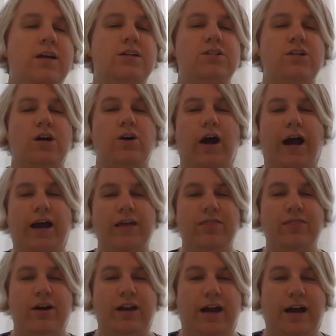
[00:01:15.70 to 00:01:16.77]
So I
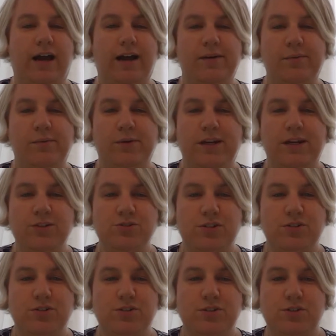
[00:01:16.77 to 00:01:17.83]
thought I would
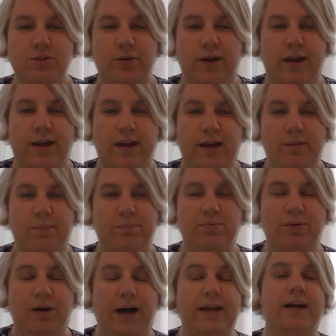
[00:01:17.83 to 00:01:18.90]
introduce you to a
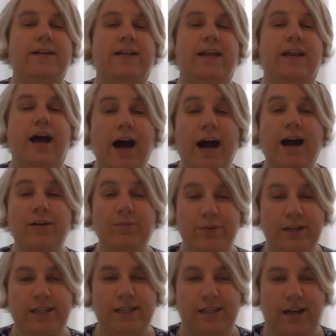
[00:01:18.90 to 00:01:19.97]
product that I
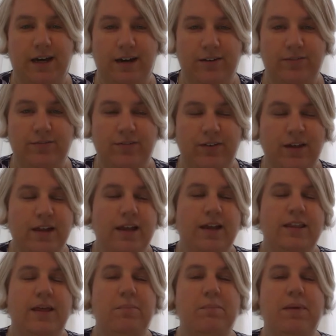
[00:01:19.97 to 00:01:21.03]
really love
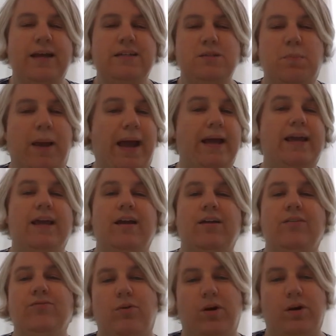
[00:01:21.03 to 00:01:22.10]
that makes packing
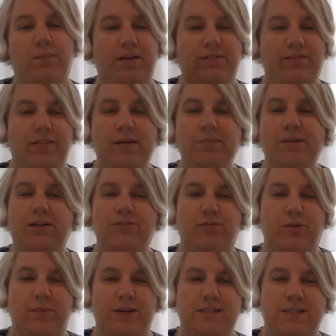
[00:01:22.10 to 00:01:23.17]
for my family, for
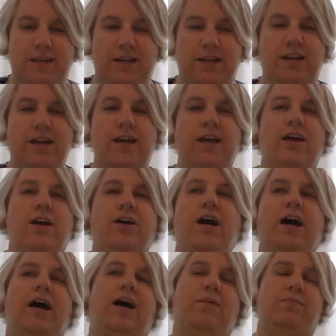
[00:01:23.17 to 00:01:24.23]
my son,
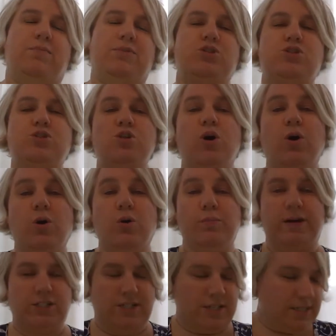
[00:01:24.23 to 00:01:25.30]
so
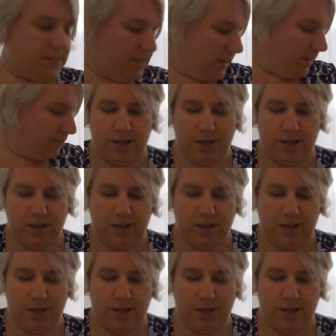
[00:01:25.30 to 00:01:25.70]
much easier.